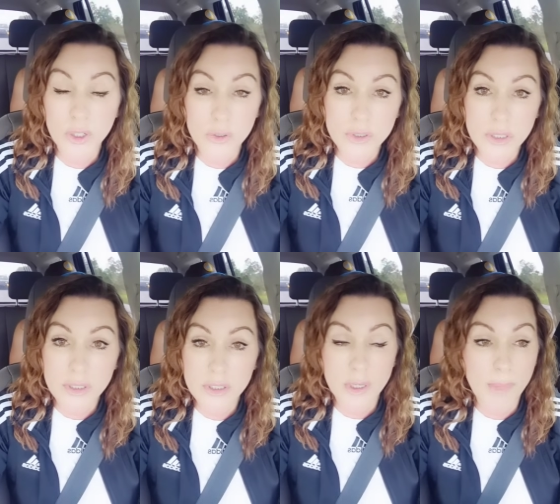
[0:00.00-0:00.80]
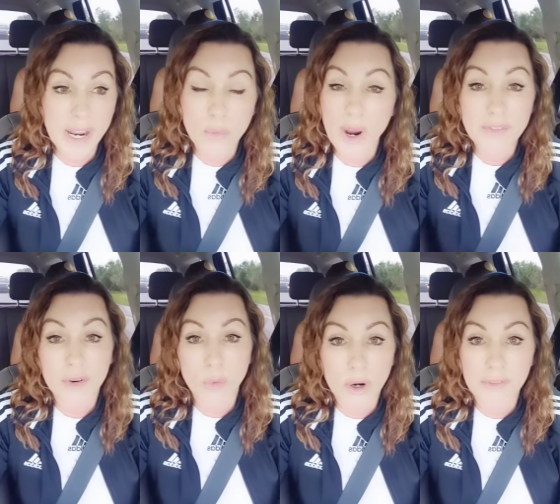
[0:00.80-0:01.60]
pruned to make
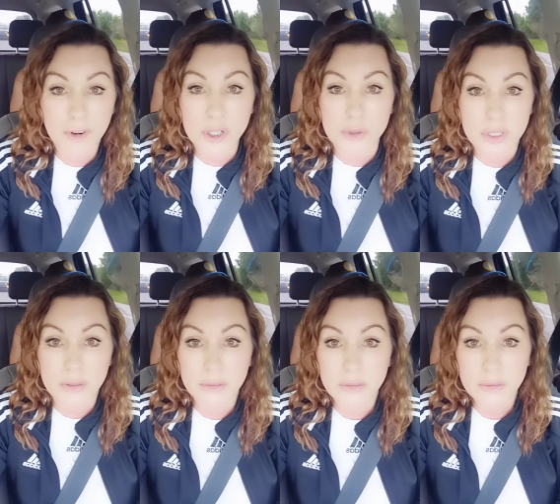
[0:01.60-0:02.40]
way for more fruit.